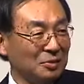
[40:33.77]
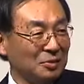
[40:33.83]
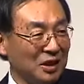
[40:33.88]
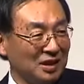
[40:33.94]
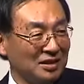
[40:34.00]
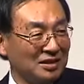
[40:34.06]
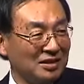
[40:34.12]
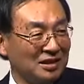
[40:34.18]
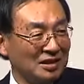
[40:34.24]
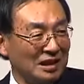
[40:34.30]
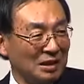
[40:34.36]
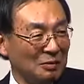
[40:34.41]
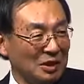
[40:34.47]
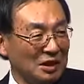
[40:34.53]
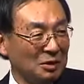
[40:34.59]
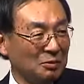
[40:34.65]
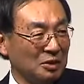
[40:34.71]
In terms of
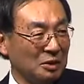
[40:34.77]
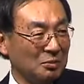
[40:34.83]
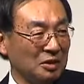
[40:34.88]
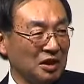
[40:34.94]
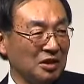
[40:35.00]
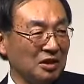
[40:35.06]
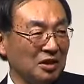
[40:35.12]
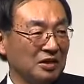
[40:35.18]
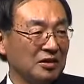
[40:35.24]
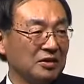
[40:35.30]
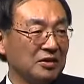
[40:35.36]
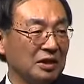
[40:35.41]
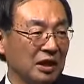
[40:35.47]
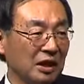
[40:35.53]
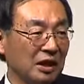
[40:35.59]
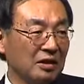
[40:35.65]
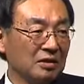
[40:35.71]
funds, human
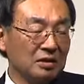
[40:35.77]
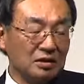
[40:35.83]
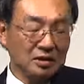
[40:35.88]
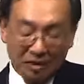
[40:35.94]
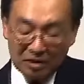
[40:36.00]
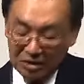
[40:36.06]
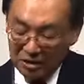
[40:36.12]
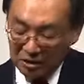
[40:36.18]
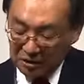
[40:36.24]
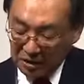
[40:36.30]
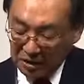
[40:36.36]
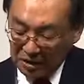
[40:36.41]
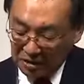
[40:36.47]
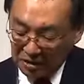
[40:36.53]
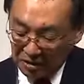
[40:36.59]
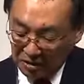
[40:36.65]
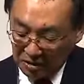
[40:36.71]
resources, and
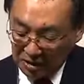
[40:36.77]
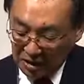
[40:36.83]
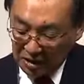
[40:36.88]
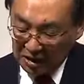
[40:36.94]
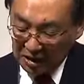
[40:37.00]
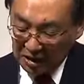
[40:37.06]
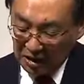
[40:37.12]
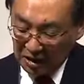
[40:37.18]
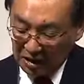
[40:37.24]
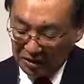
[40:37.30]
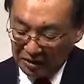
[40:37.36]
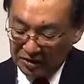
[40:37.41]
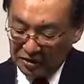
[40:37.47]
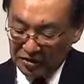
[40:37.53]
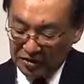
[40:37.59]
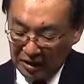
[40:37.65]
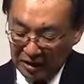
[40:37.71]
other
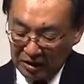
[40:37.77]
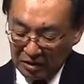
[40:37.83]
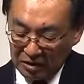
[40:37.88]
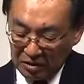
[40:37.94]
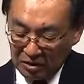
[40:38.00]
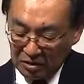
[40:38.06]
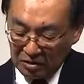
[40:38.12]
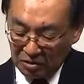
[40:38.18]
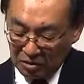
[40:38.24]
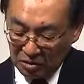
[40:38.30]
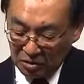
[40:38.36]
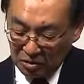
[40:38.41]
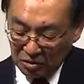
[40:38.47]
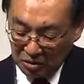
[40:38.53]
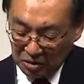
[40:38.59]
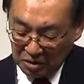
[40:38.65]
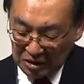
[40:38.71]
aspects,
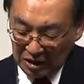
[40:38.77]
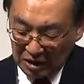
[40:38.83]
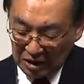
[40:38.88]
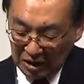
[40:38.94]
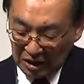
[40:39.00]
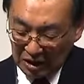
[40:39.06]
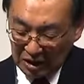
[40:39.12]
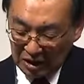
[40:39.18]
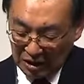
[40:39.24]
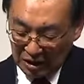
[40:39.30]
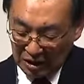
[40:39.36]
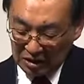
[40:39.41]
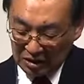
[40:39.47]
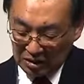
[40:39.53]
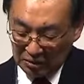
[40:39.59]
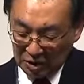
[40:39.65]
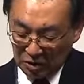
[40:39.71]
um,
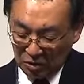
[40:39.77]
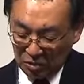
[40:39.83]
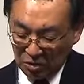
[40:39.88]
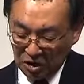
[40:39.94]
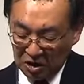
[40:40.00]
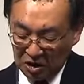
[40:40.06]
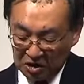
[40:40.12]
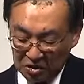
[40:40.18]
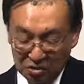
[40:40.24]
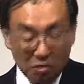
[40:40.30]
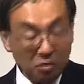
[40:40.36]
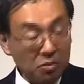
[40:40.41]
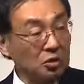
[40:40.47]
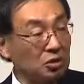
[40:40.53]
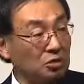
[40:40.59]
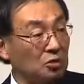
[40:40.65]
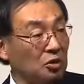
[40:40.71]
we will
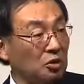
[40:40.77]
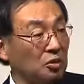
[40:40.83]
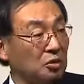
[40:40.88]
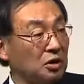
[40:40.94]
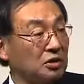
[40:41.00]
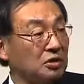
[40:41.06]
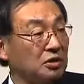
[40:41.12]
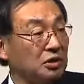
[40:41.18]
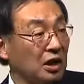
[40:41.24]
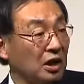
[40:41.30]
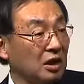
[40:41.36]
uh, focus